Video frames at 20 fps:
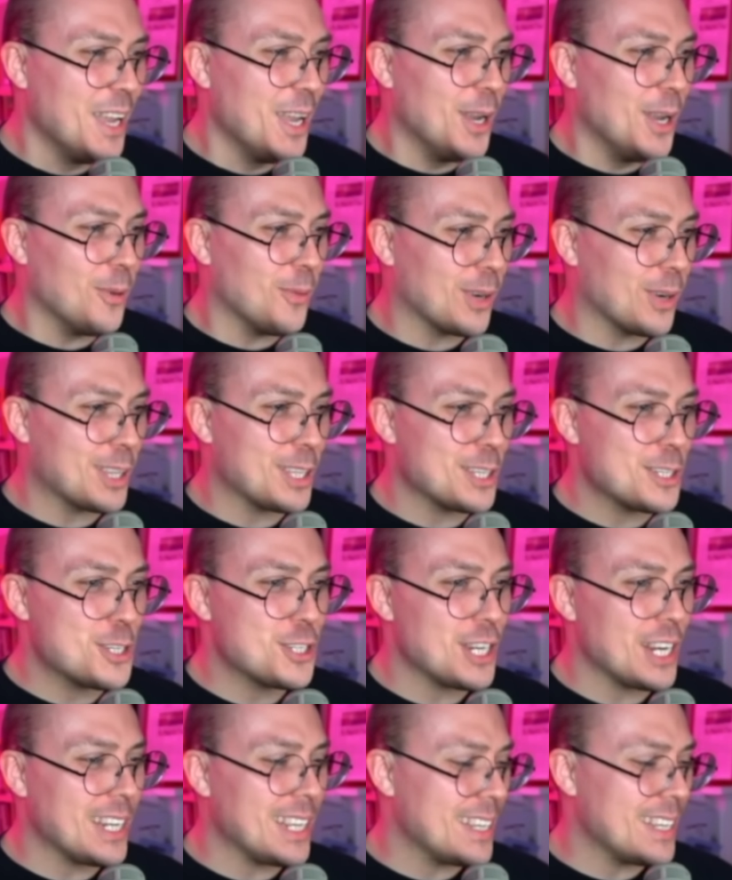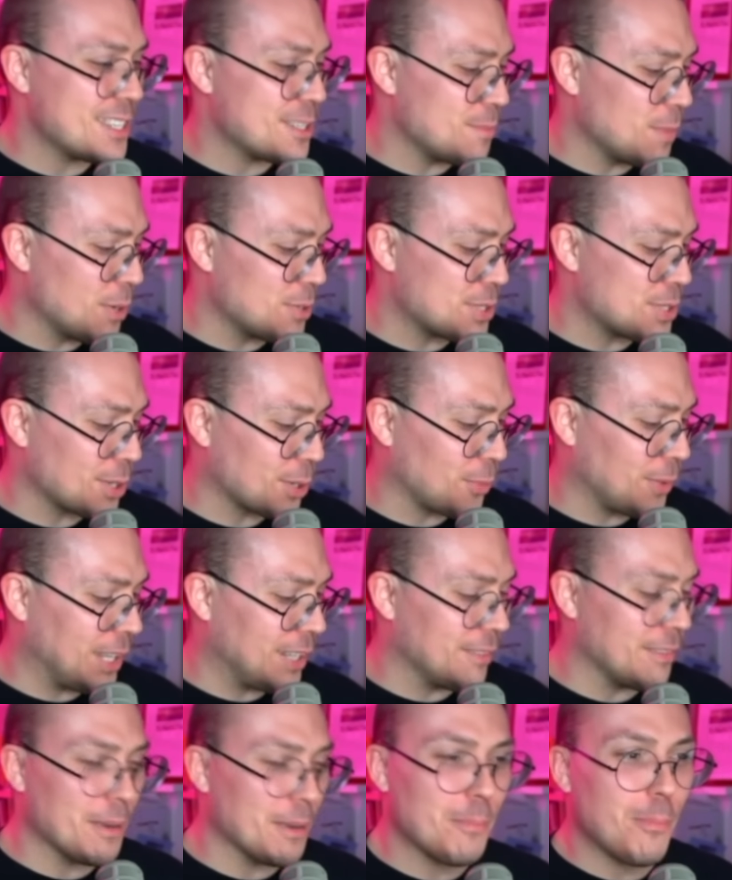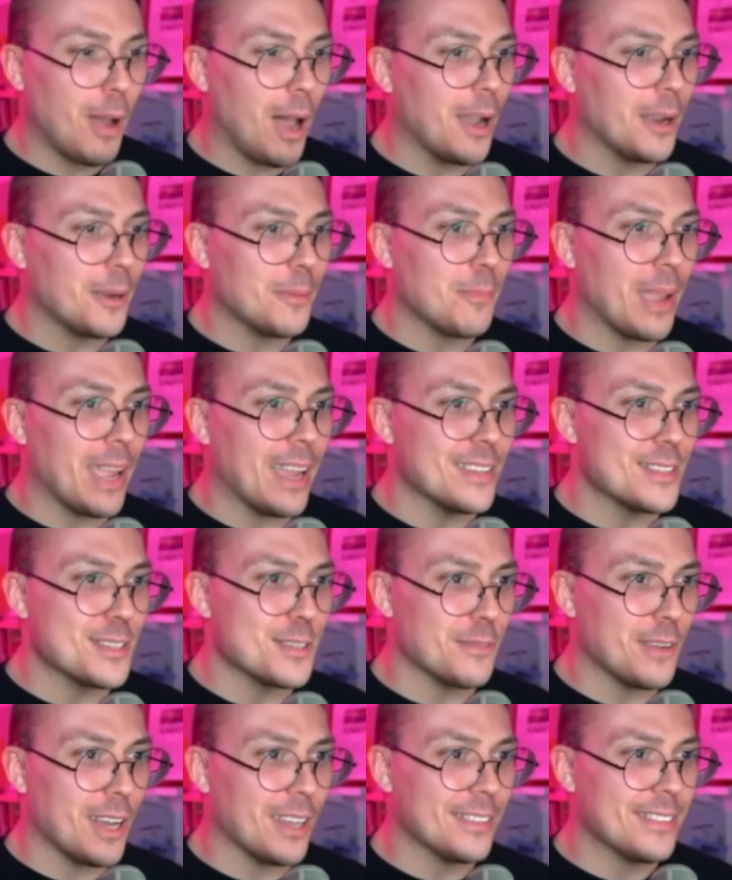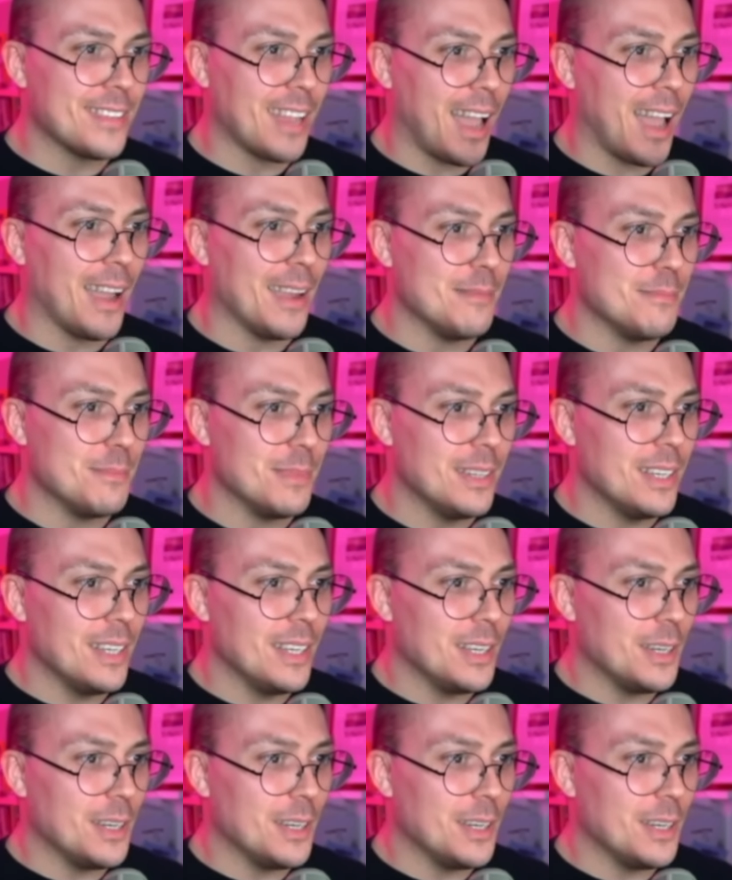One of the shittiest, most irrelevant punk bands of all time,